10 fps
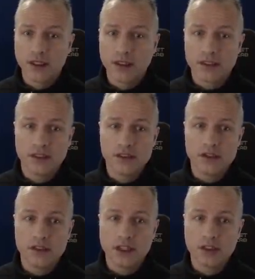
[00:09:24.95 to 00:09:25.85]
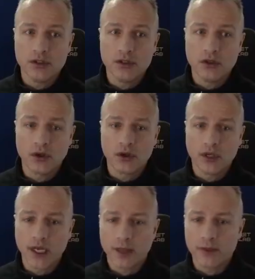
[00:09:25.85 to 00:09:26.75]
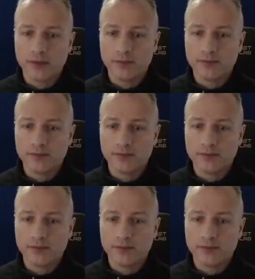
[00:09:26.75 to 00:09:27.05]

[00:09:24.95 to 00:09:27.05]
this is just not going to happen.